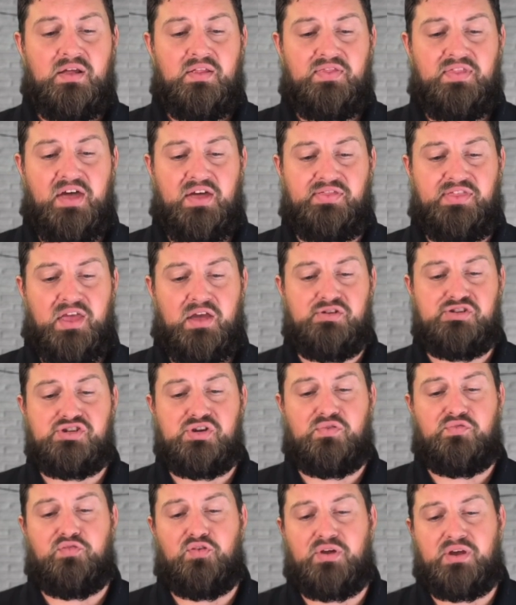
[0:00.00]
that they
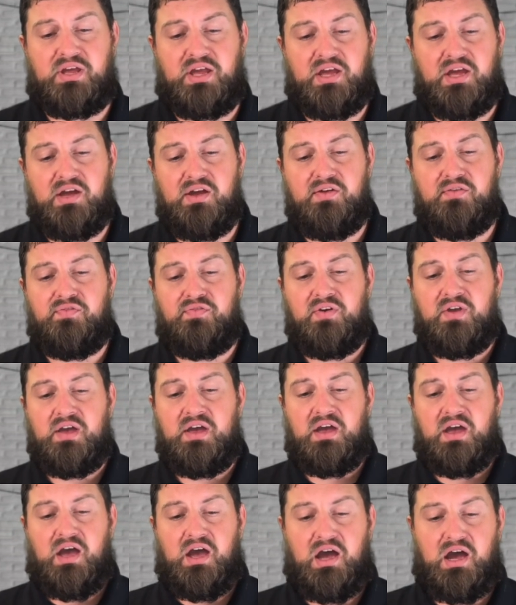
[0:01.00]
should forgive
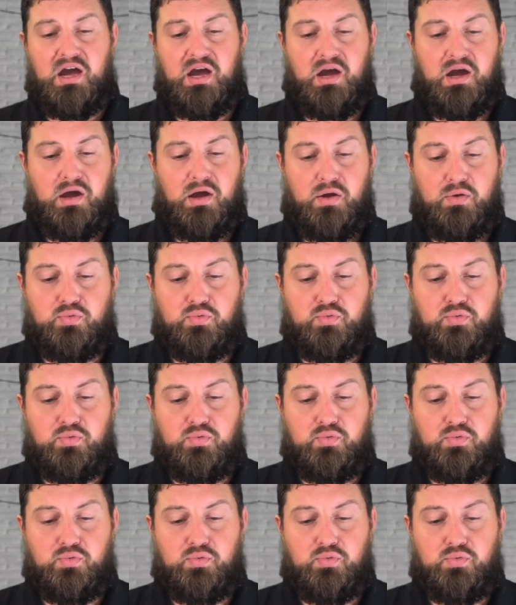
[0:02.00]
uh,